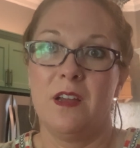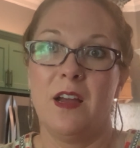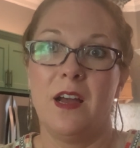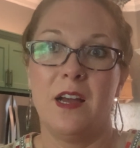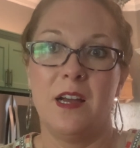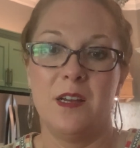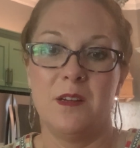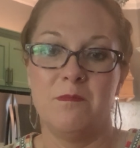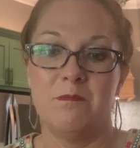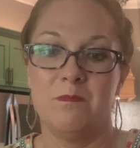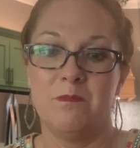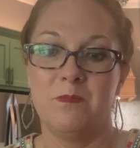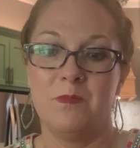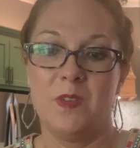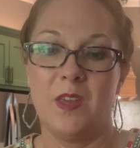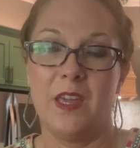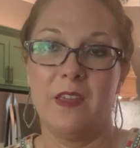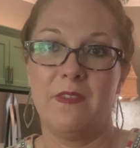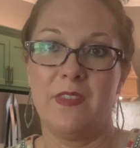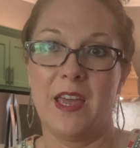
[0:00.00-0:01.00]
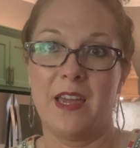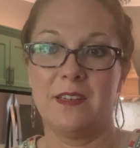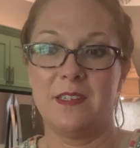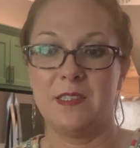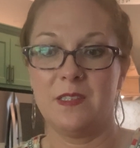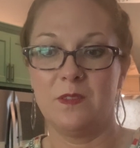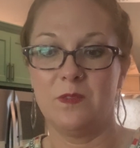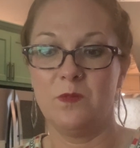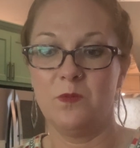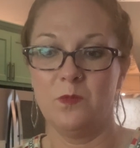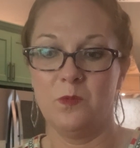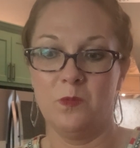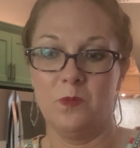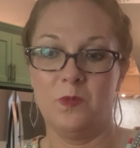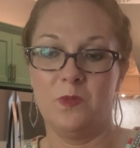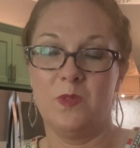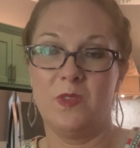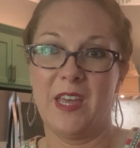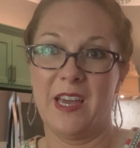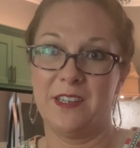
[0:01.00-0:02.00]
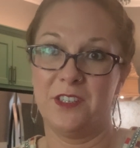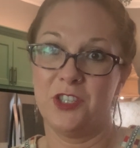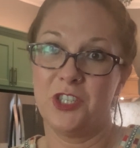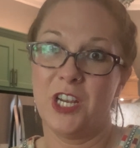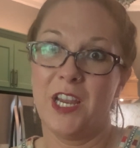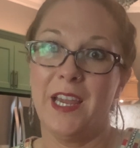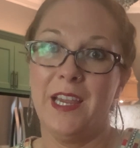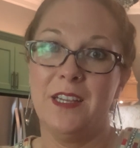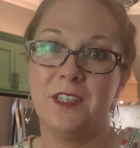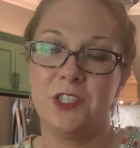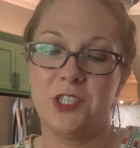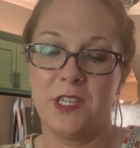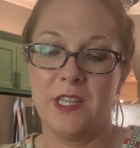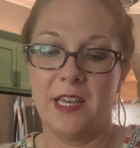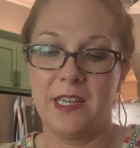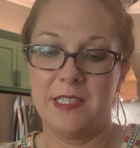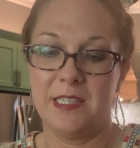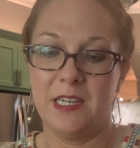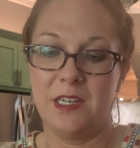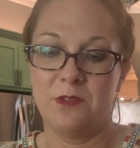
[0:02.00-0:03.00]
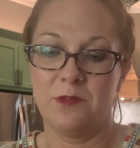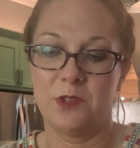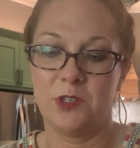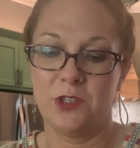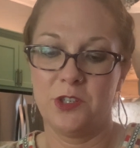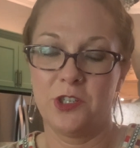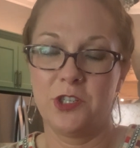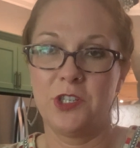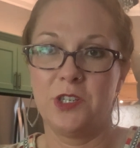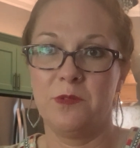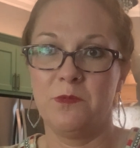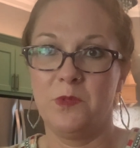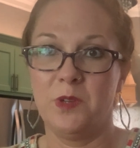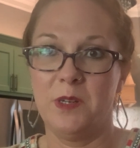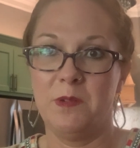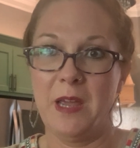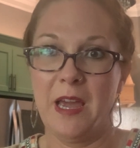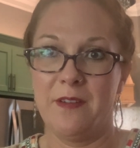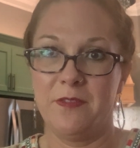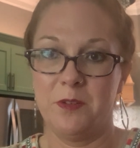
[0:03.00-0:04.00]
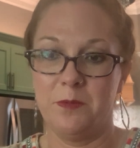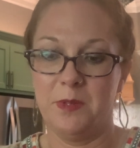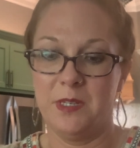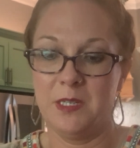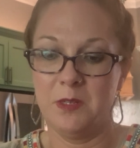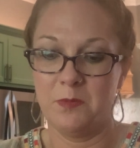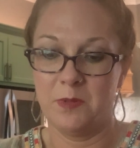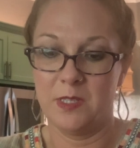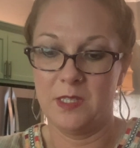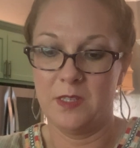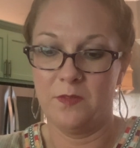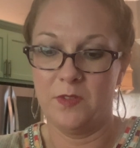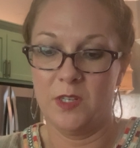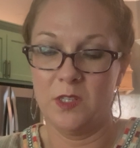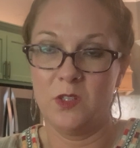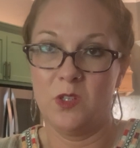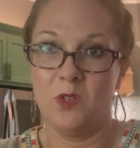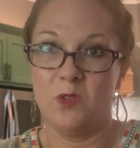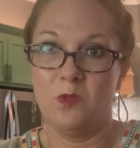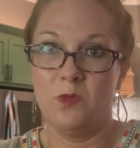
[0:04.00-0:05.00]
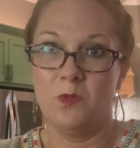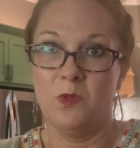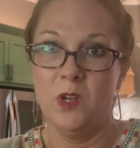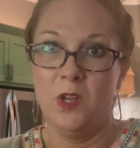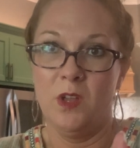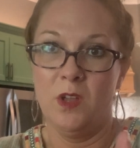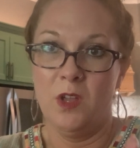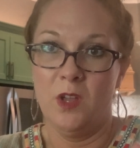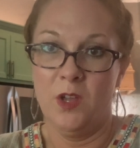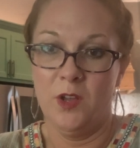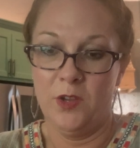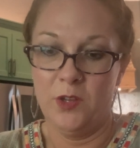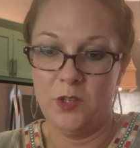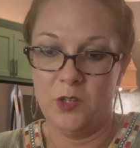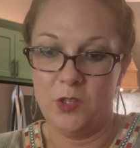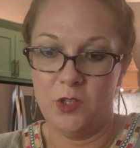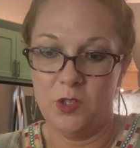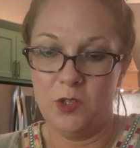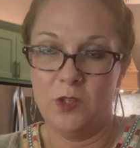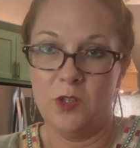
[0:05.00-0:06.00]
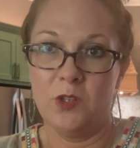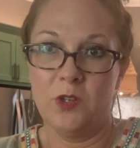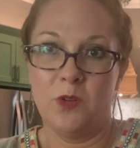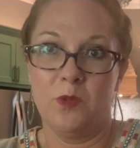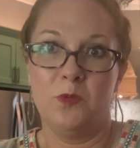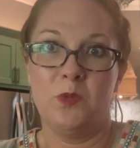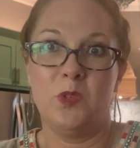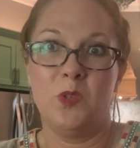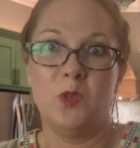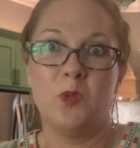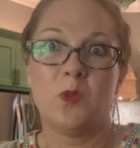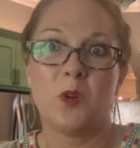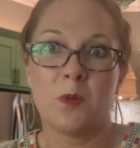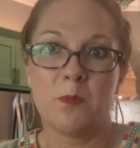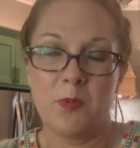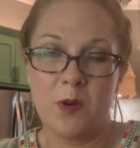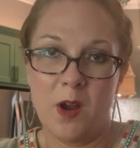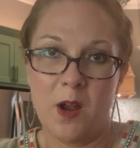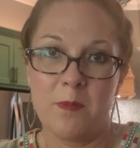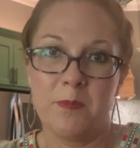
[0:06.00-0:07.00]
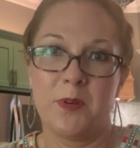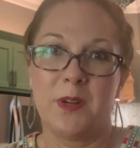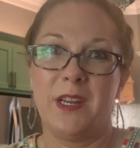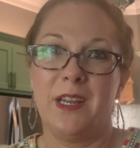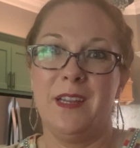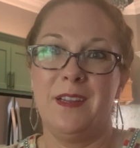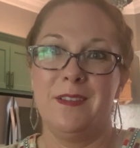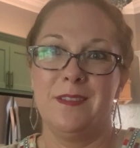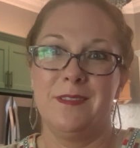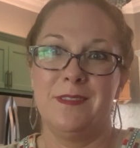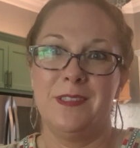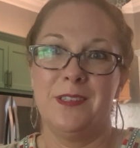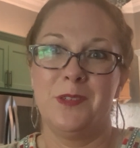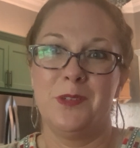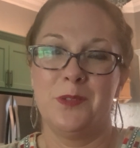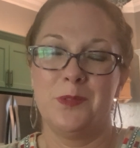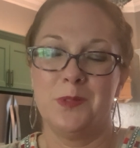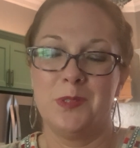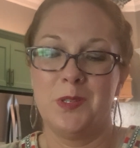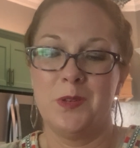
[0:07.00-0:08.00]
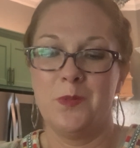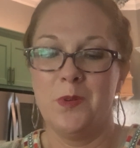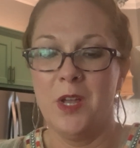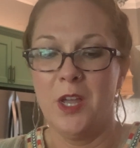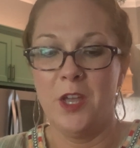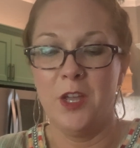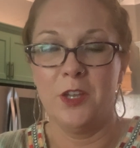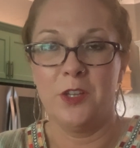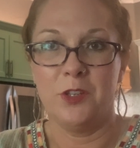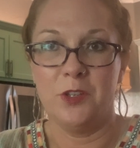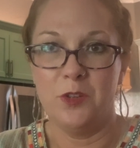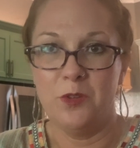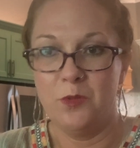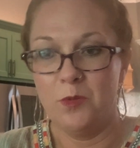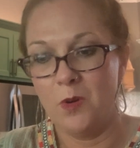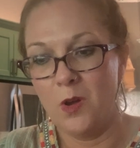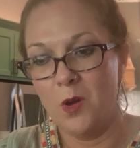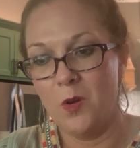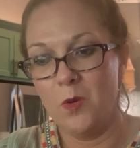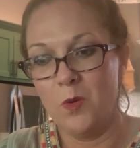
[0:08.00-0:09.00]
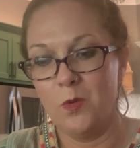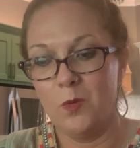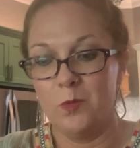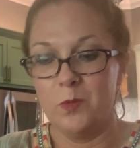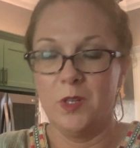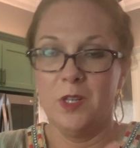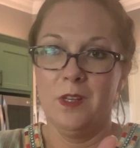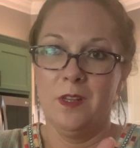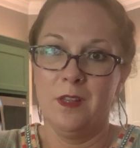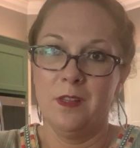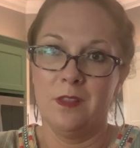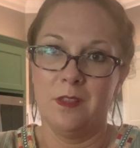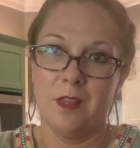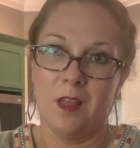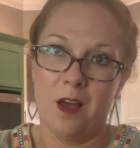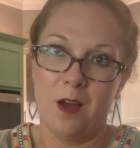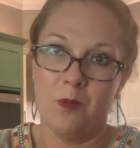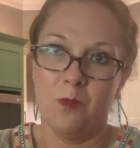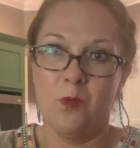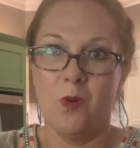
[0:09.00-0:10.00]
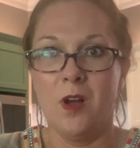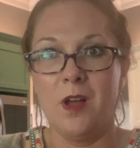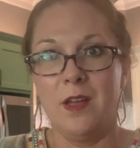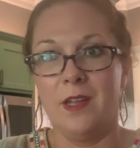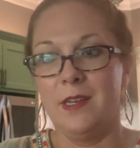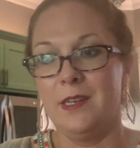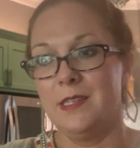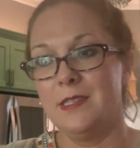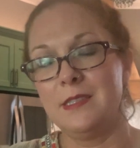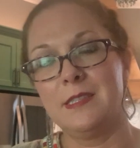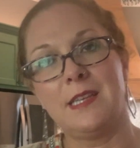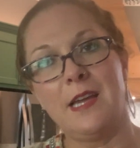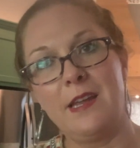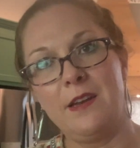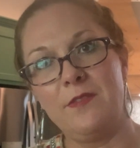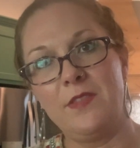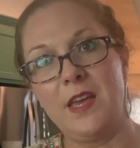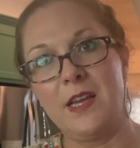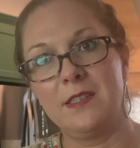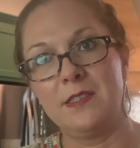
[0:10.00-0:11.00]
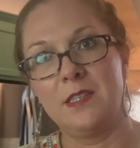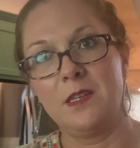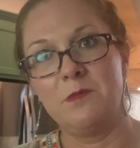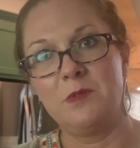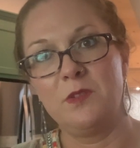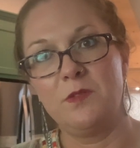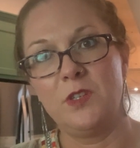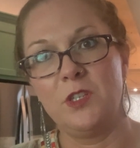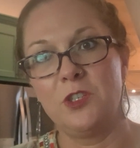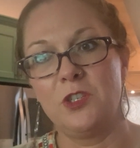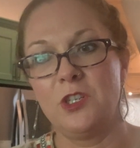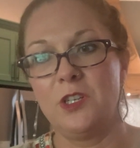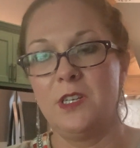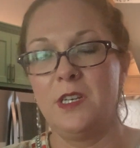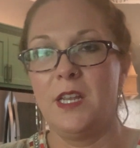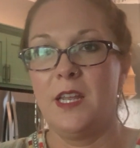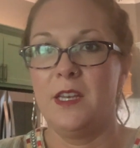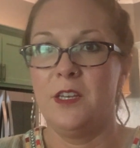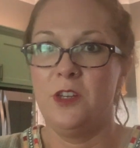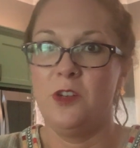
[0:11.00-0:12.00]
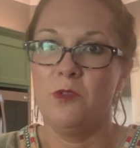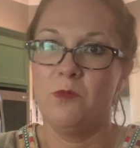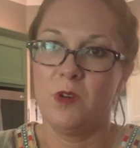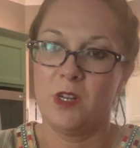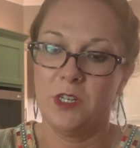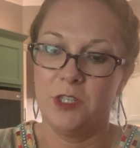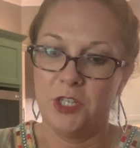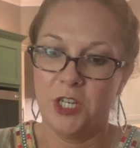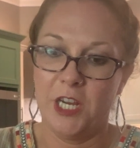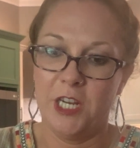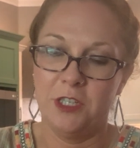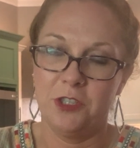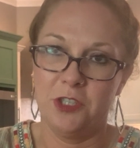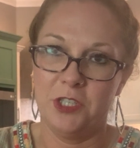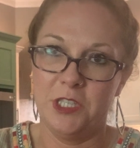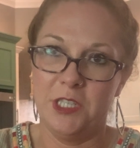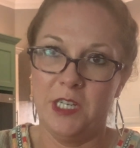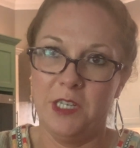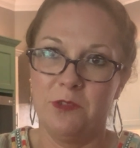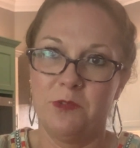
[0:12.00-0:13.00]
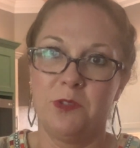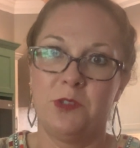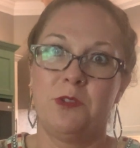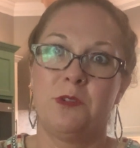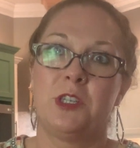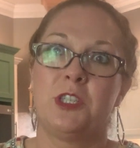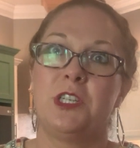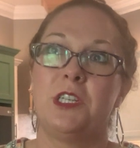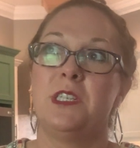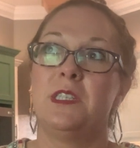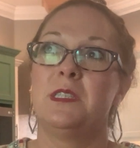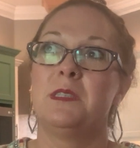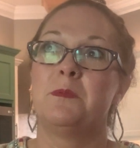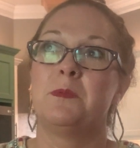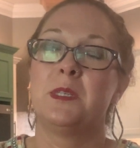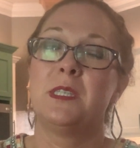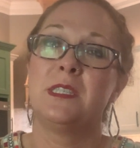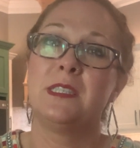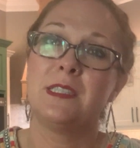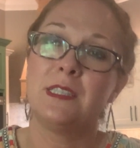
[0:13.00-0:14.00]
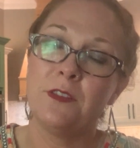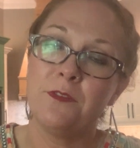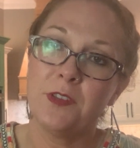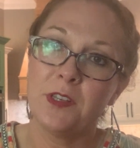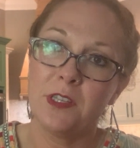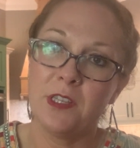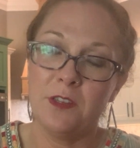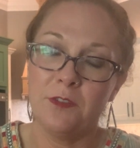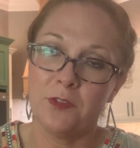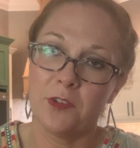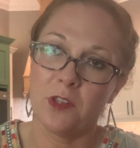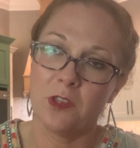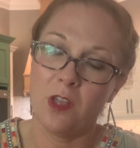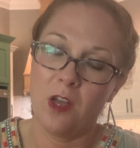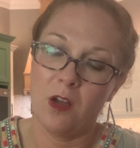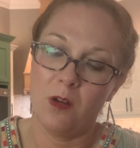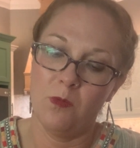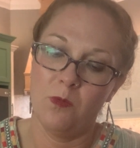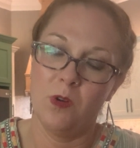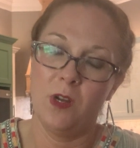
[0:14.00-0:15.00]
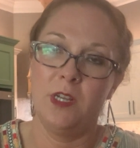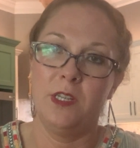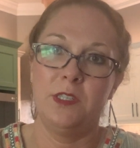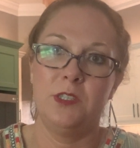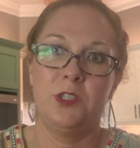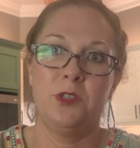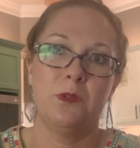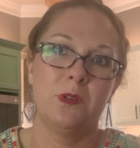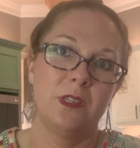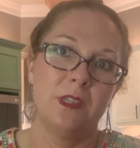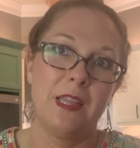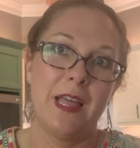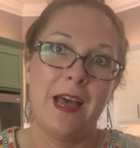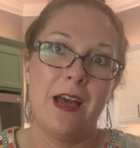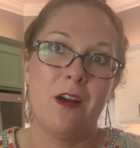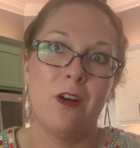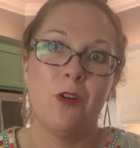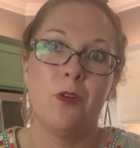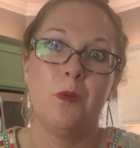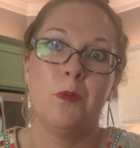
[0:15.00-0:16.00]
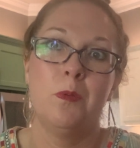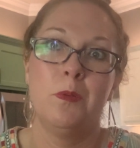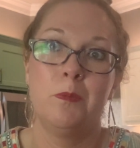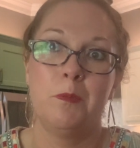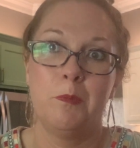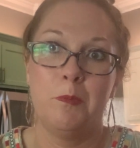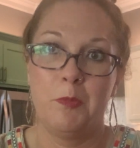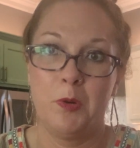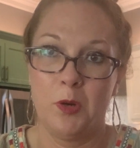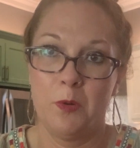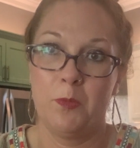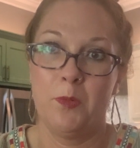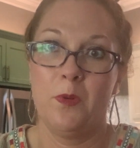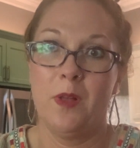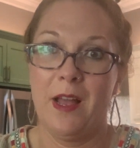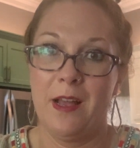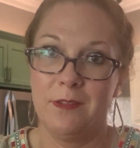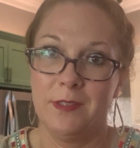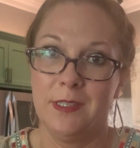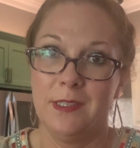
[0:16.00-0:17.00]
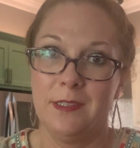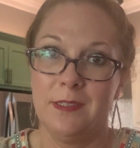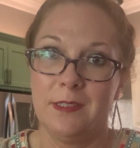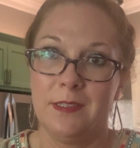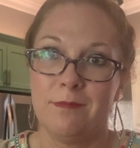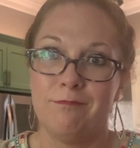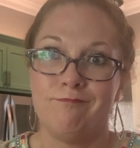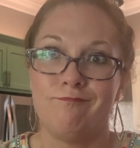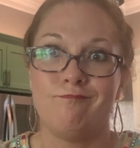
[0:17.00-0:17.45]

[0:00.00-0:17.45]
And that change to that deed restriction would have to be specific to, your property, so you own lot 1 inside of that subdivision and you want to change the deed restriction specifically for lot 1 to allow purple houses.